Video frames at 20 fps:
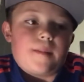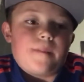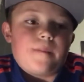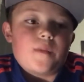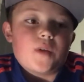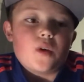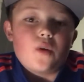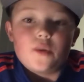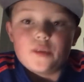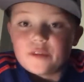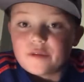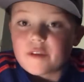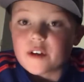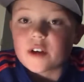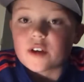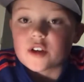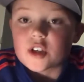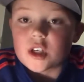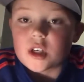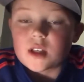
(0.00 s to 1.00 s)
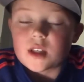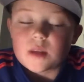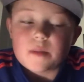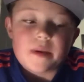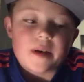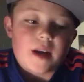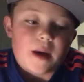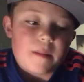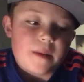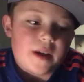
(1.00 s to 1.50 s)
old versions, but
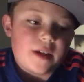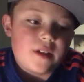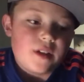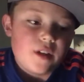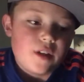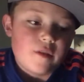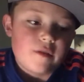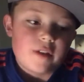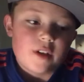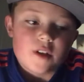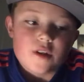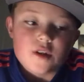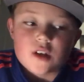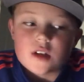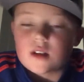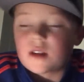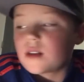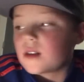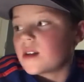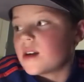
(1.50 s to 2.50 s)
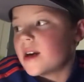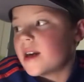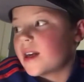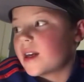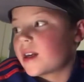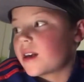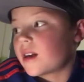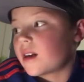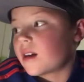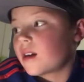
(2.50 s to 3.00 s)
I bought new versions, like
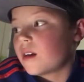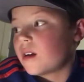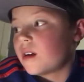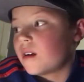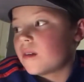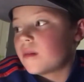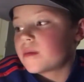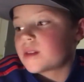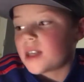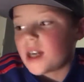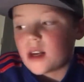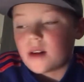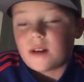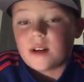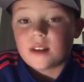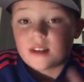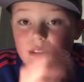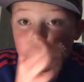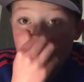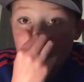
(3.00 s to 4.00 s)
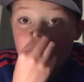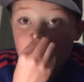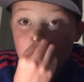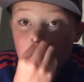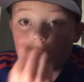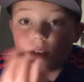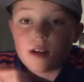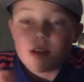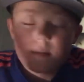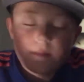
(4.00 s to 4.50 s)
Potato Head and
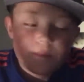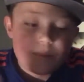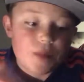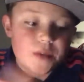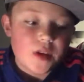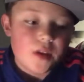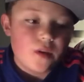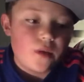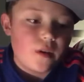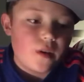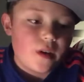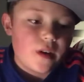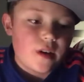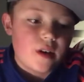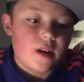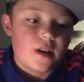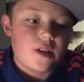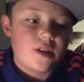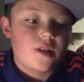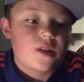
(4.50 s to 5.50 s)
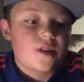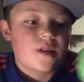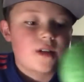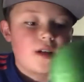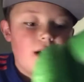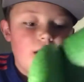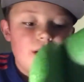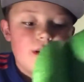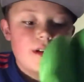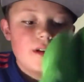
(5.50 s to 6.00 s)
Slinky, or I just
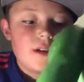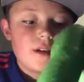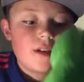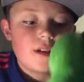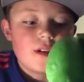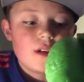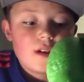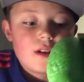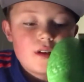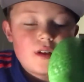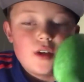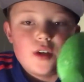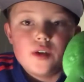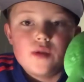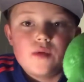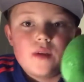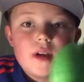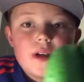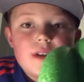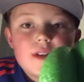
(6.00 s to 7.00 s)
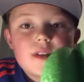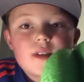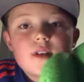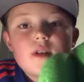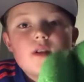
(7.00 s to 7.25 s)
got new ones,